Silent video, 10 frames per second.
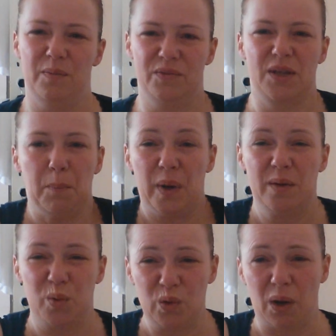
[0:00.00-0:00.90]
some
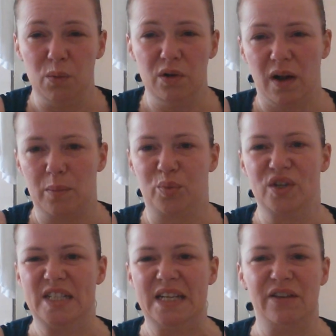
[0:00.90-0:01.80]
people don't like
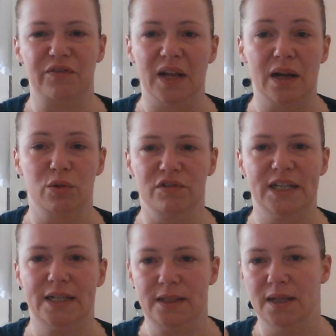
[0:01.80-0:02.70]
pretty
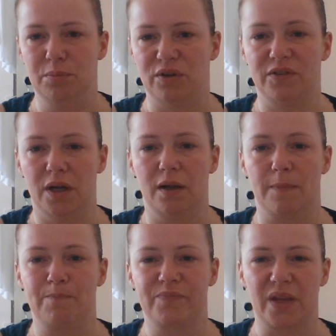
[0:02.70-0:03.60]
flowery, they
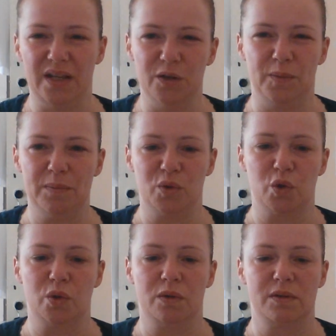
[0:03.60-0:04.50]
prefer a little bit
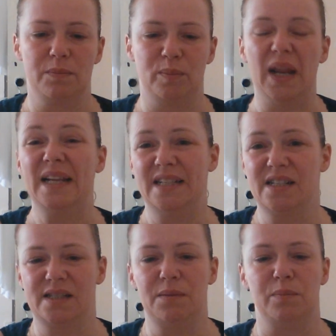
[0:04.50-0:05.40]
more plain
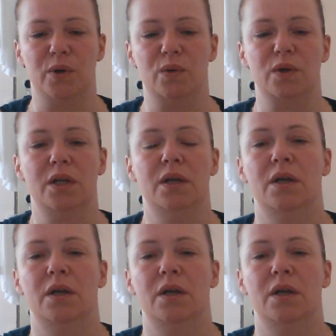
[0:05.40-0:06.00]
and simple.